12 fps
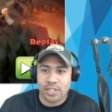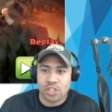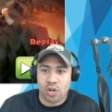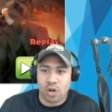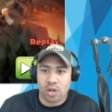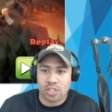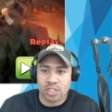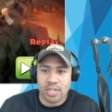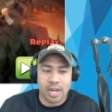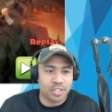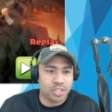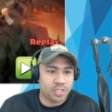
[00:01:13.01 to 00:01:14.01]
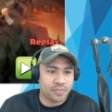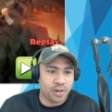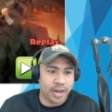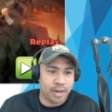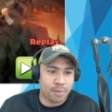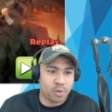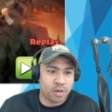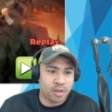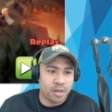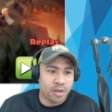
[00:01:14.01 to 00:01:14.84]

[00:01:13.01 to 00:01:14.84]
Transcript: charge, not just for hybrid.